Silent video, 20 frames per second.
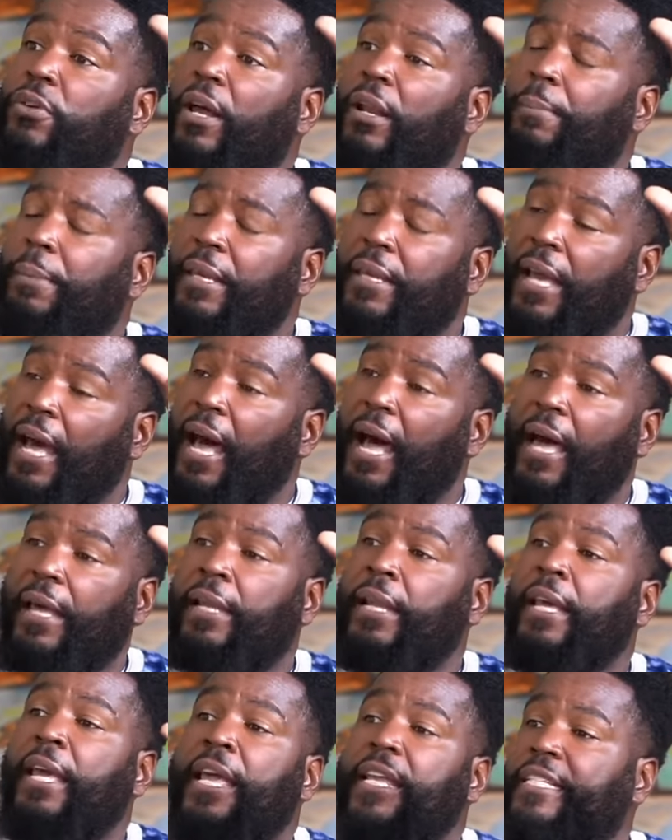to be God
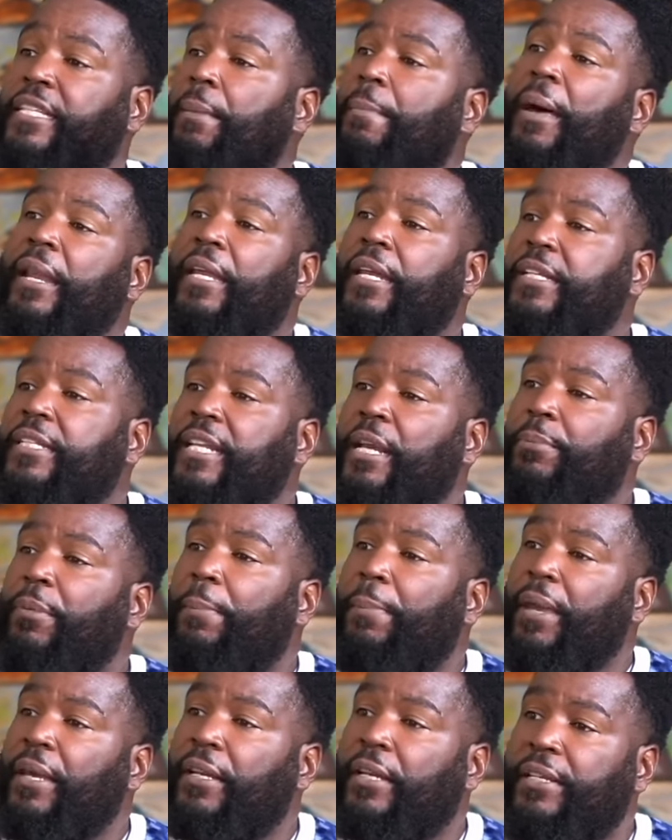and somebody content with
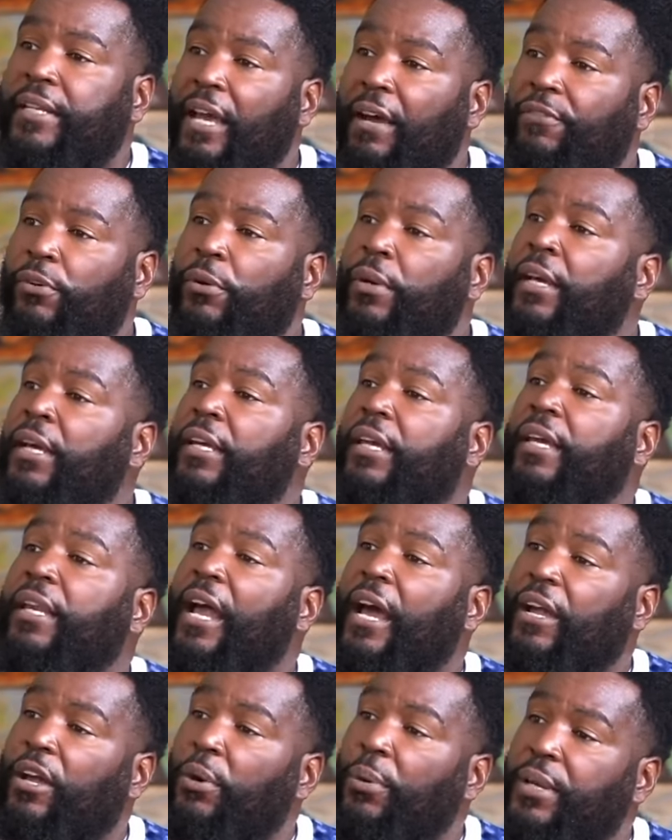being the devil
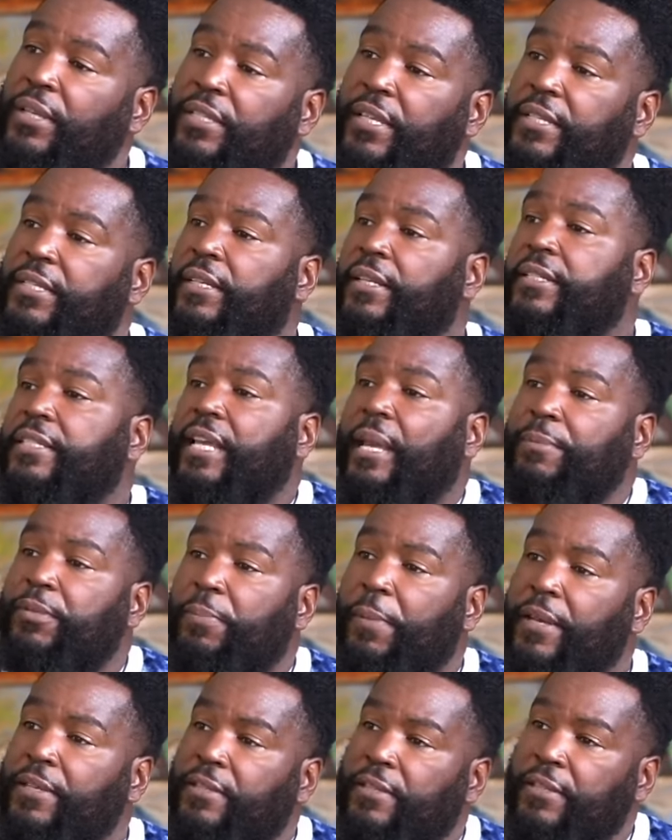cannot coexist in the same
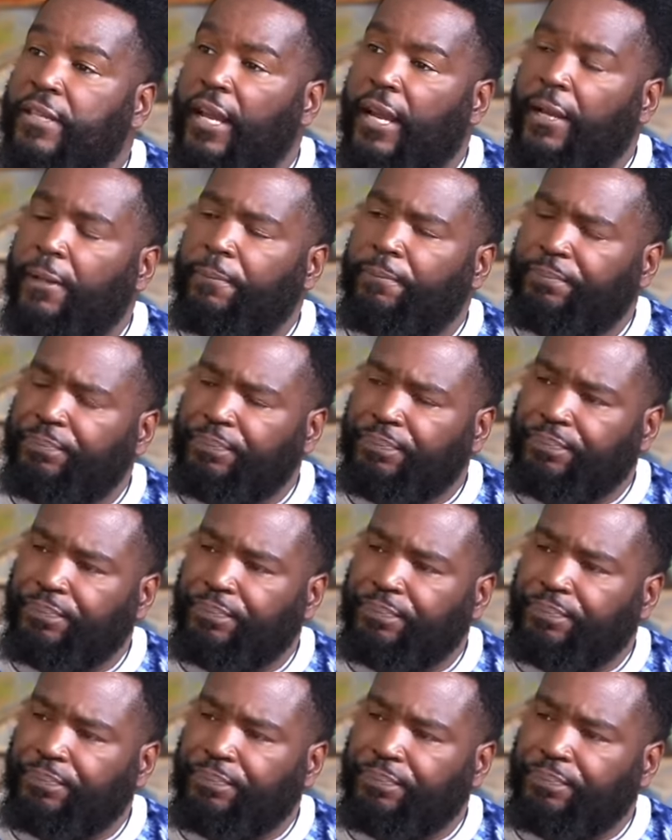space and time. That's a